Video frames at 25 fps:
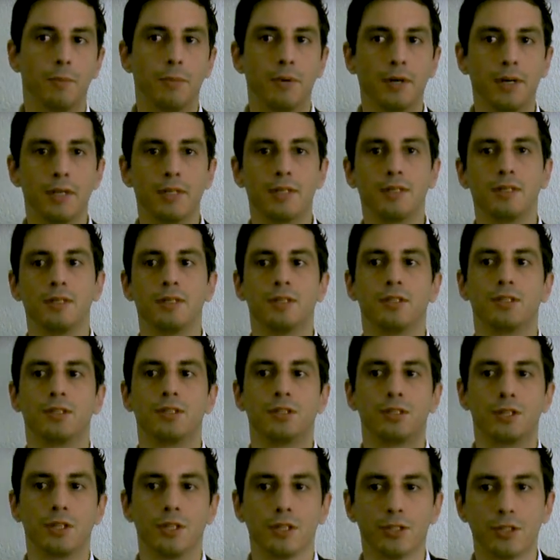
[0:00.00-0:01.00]
but
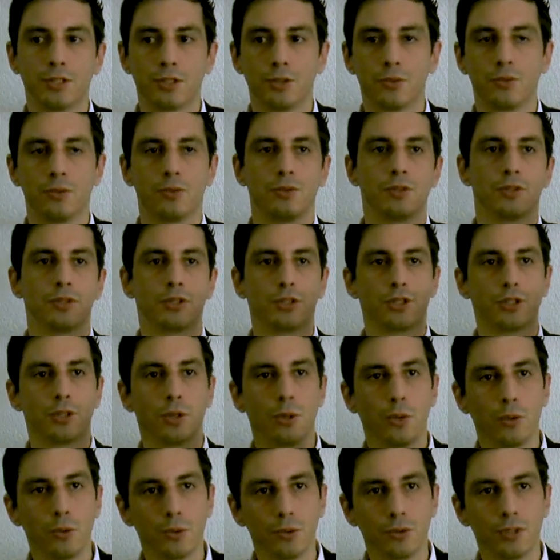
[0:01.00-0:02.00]
just to the
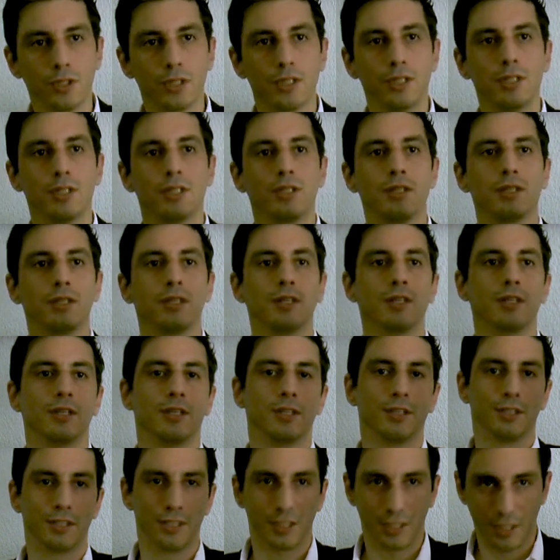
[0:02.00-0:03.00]
chosen
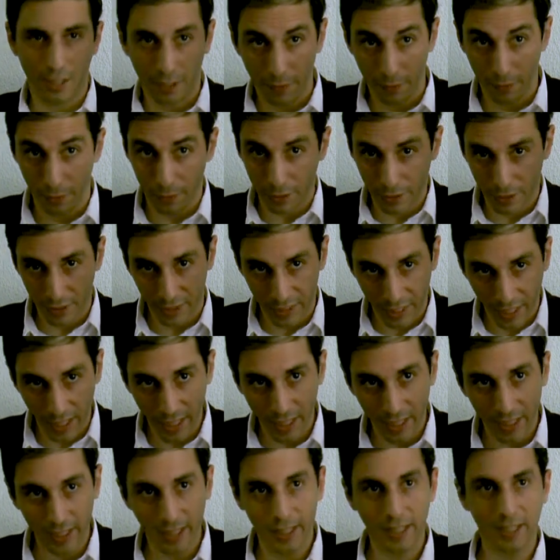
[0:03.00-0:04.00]
civil
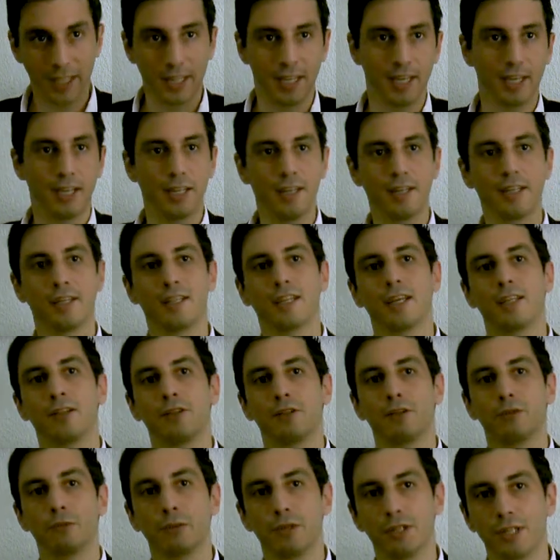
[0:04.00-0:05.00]
society again
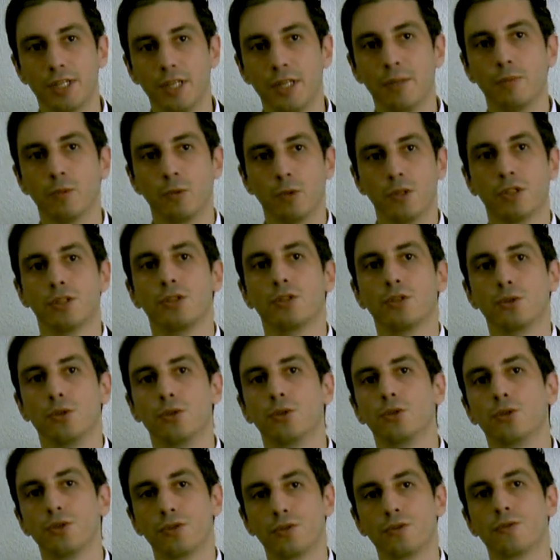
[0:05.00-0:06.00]
that the regime wants to
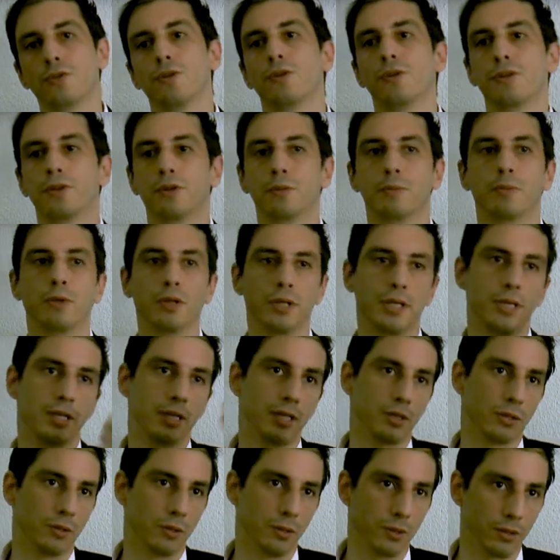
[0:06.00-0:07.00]
use for their
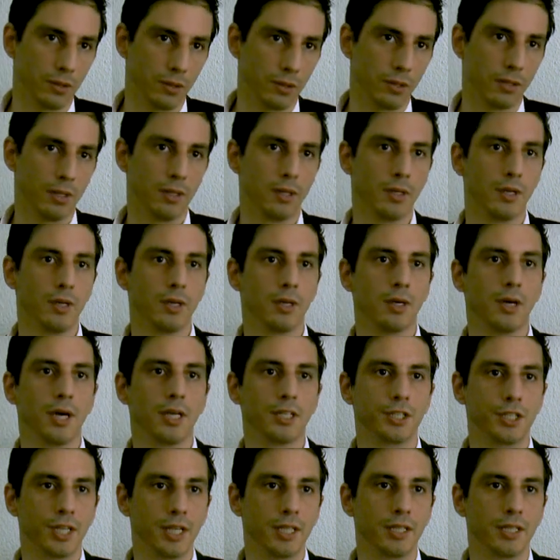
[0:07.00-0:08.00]
political
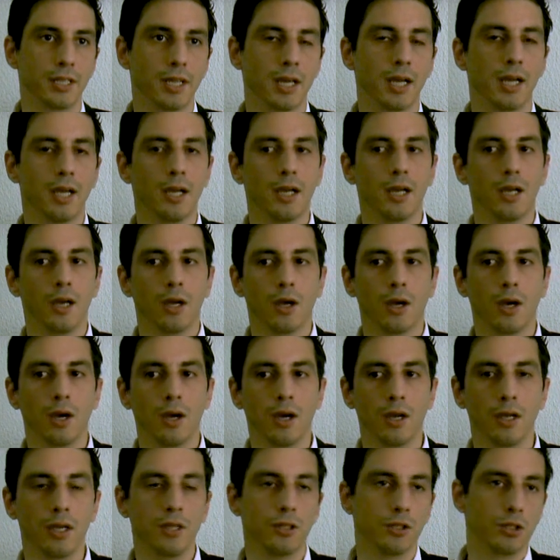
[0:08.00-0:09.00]
agenda.
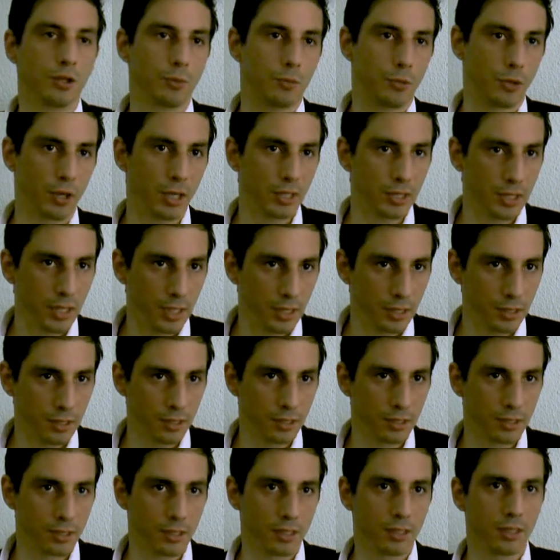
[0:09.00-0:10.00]
Uh, in the
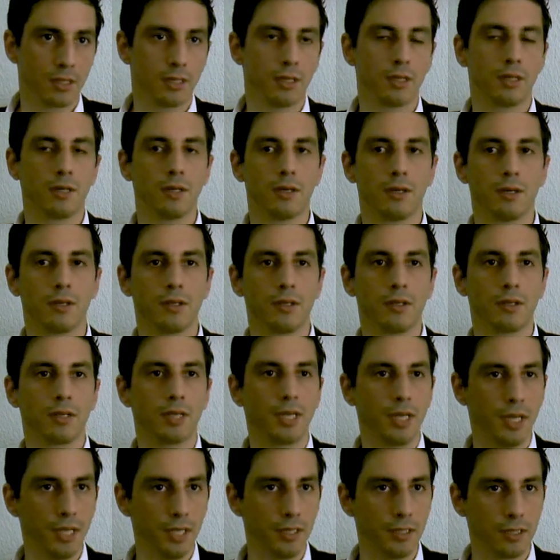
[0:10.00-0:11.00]
protests, uh,
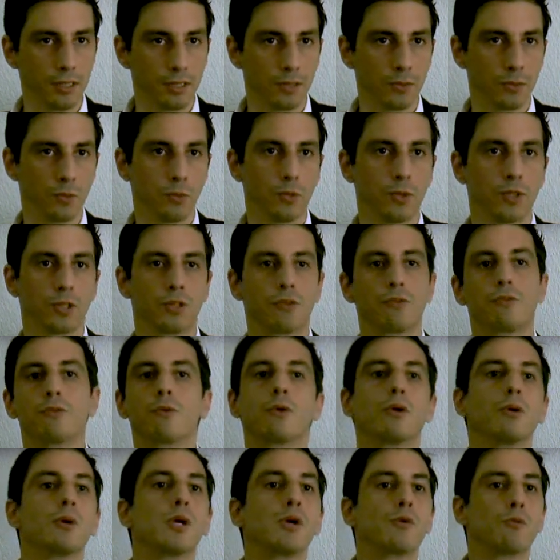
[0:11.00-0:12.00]
the kids were
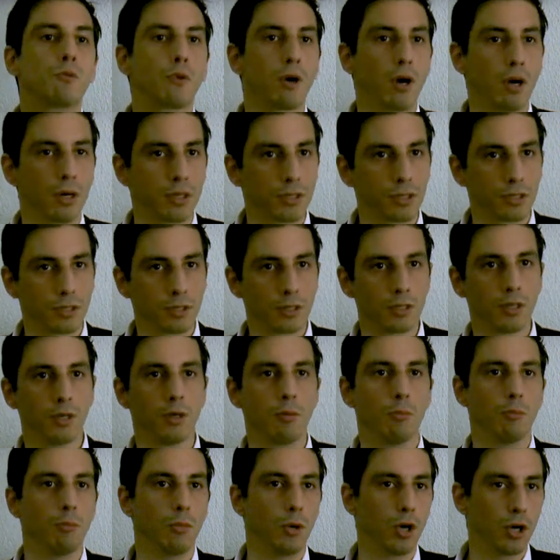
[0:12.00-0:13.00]
throwing
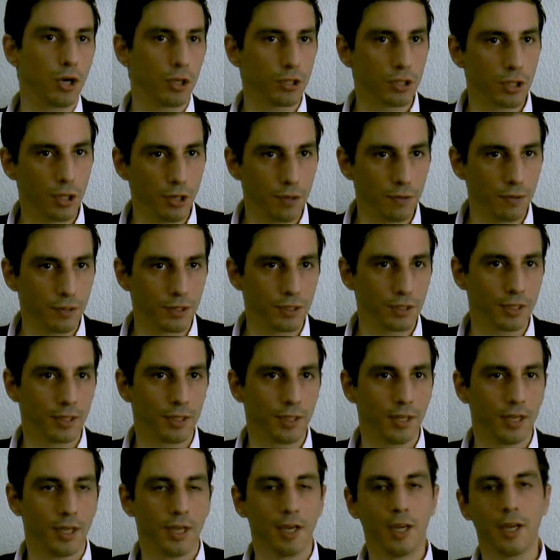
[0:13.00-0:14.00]
rocks,
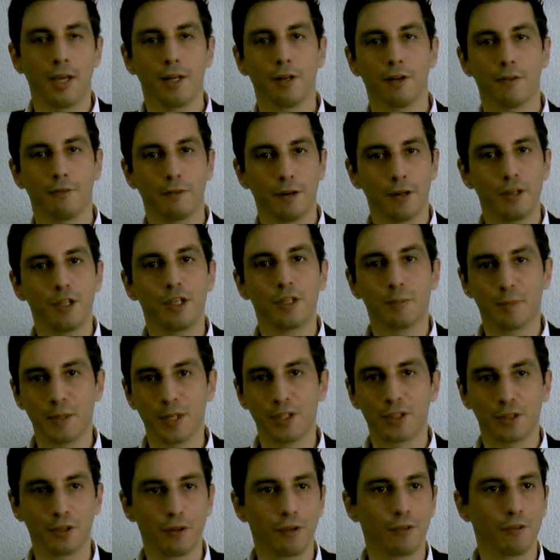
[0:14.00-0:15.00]
molotovs, and a very
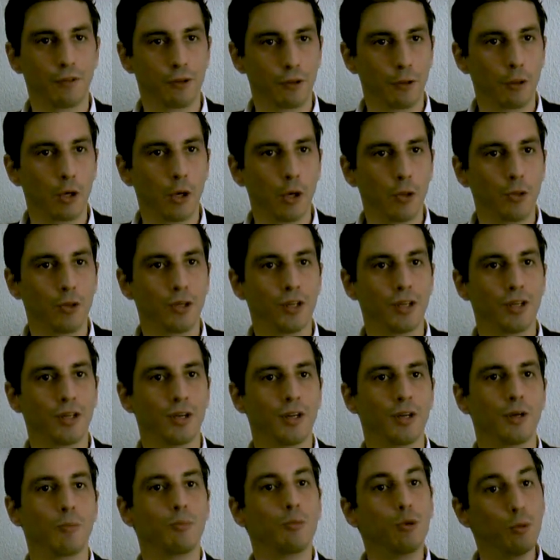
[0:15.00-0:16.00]
special of our own
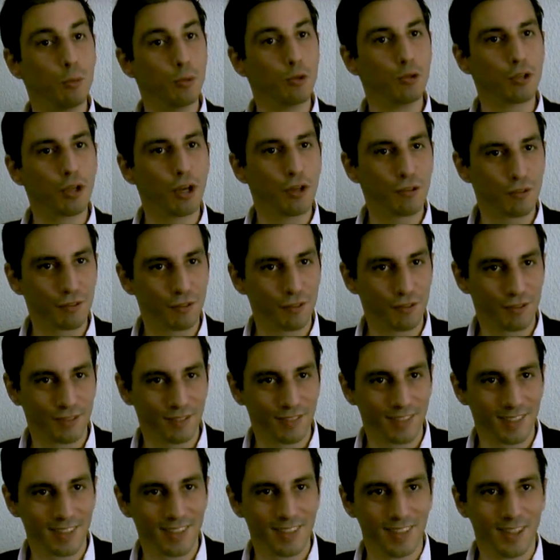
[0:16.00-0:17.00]
uh, Puputov,
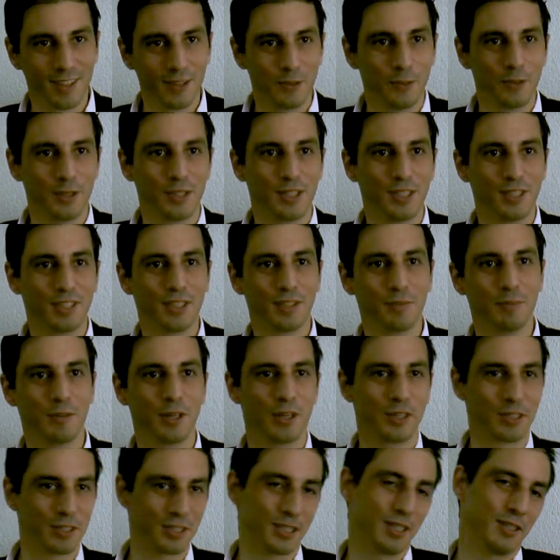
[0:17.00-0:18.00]
which is a
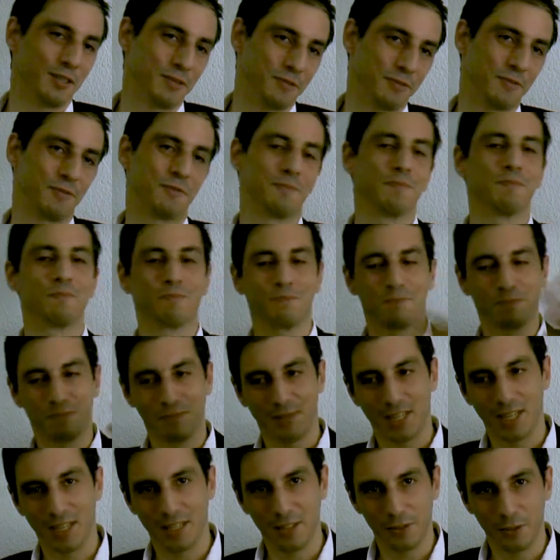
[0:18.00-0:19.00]
Molotov,
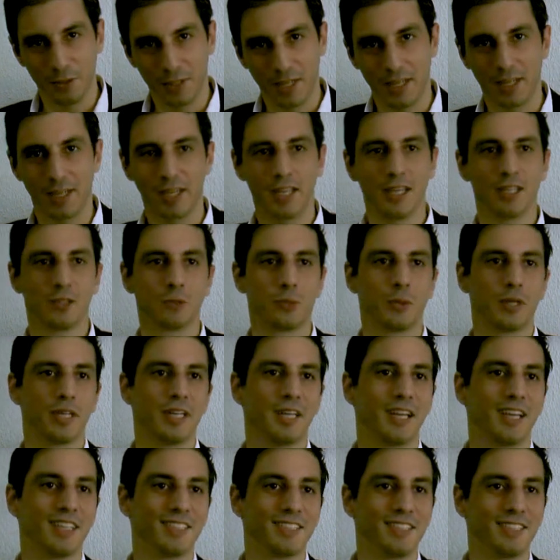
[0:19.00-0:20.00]
and you can guess what
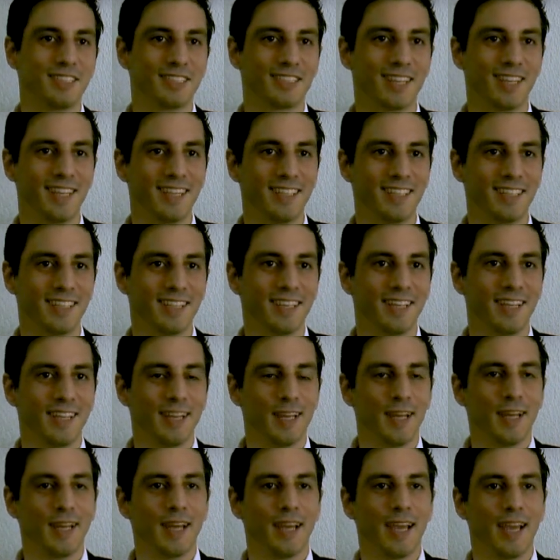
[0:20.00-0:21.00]
it has inside.
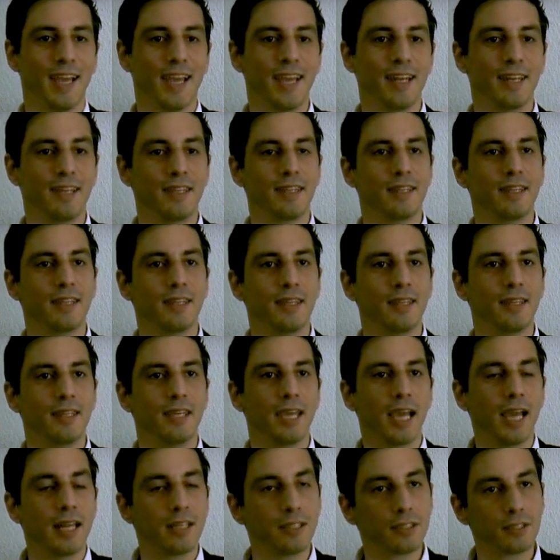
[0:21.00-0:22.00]
And
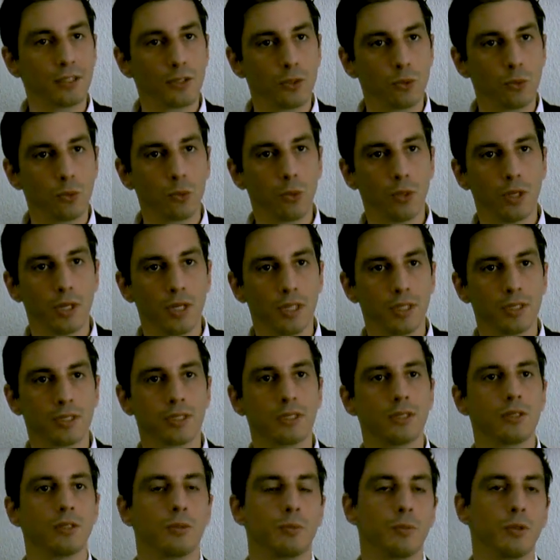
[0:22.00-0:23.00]
the answer
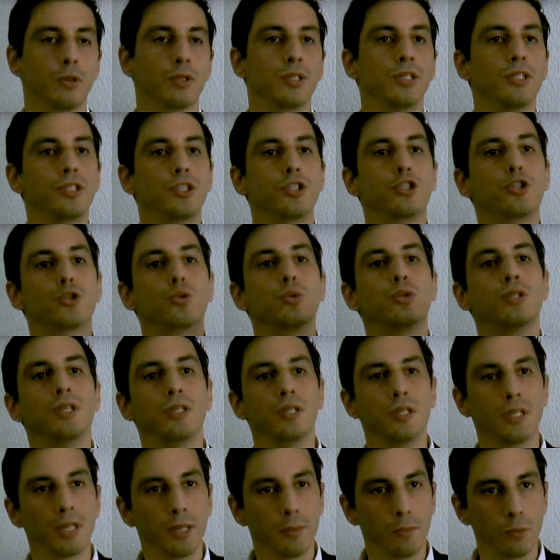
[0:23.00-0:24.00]
was the police
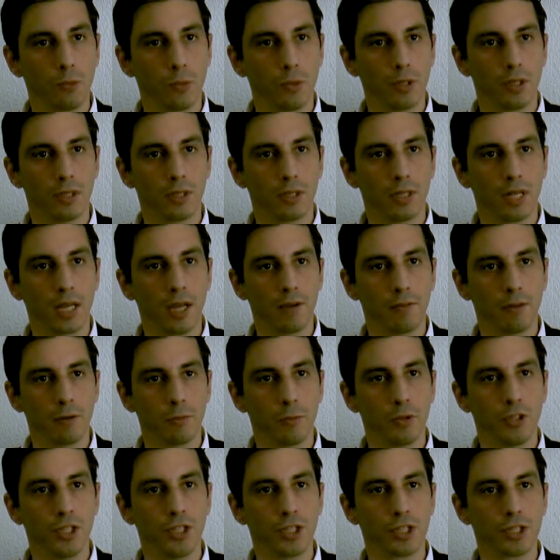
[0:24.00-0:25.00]
shooting them with live
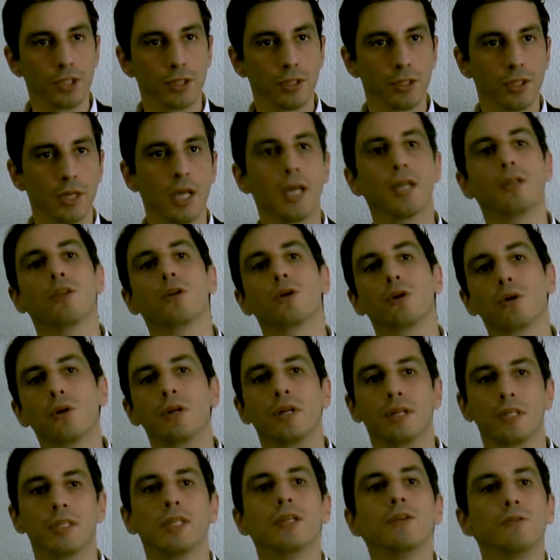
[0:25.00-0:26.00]
ammunition and the
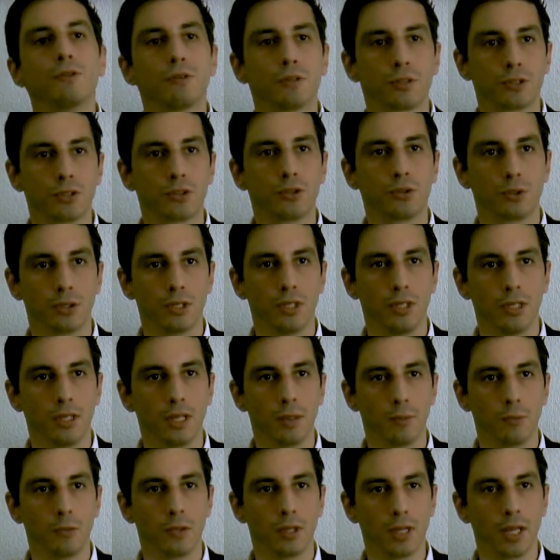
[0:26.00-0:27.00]
colectivos shooting
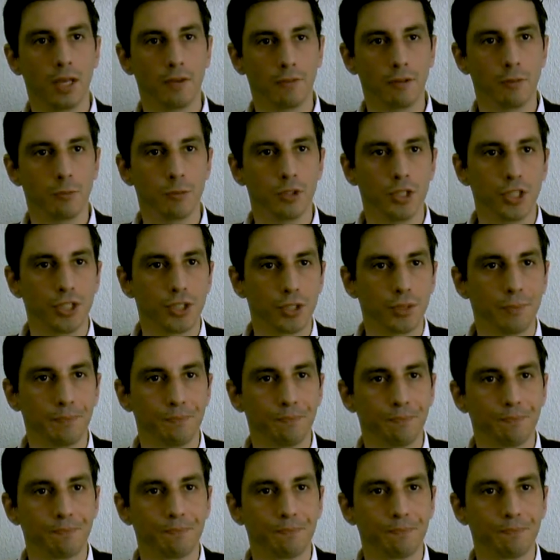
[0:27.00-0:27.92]
them with live ammunition.